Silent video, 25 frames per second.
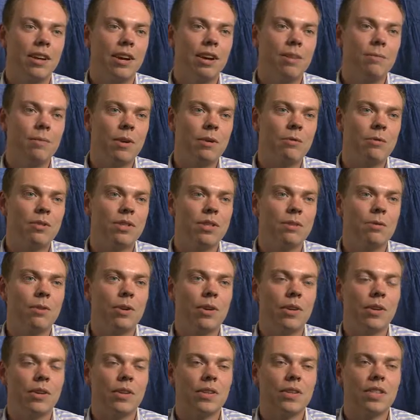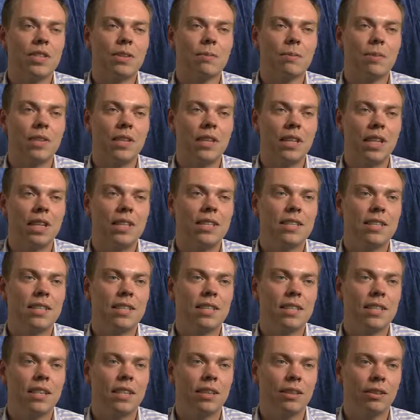I'm able to work on some of the
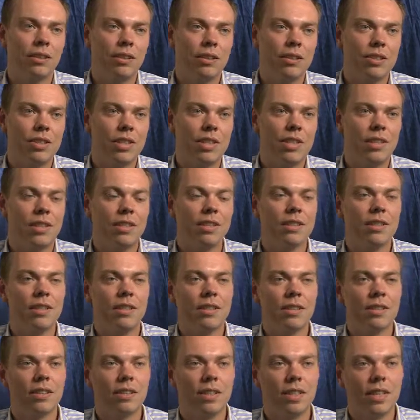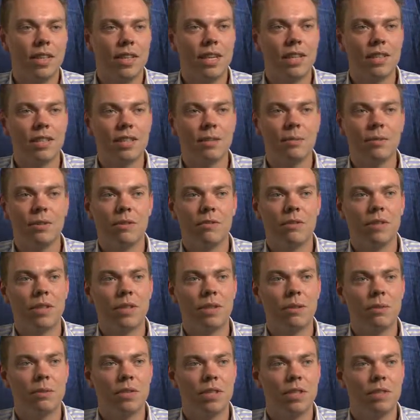latest technology that's going to hit some of the
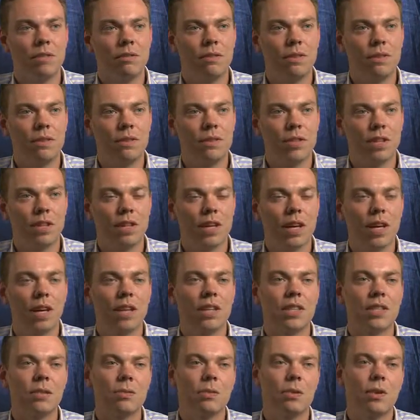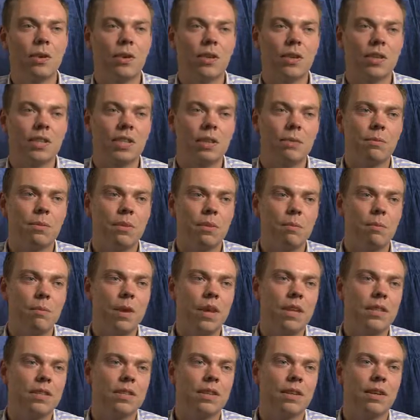vehicles in the future and to work on some of the
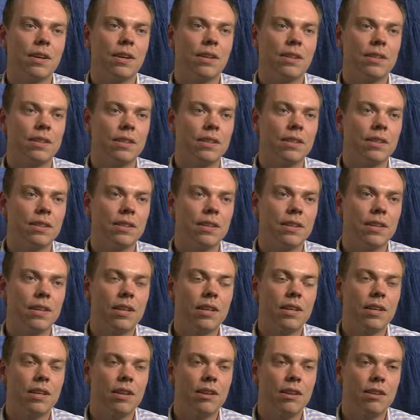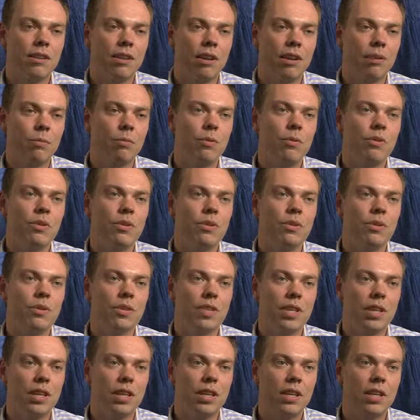best cars that are
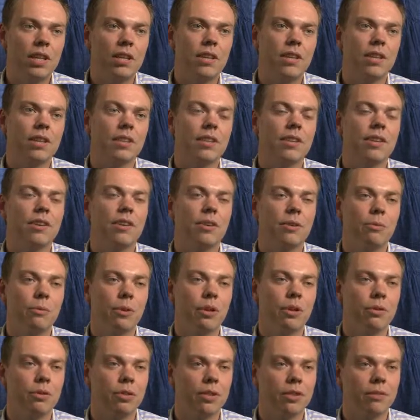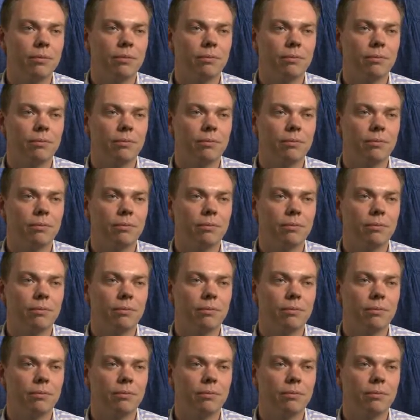produced in the entire world.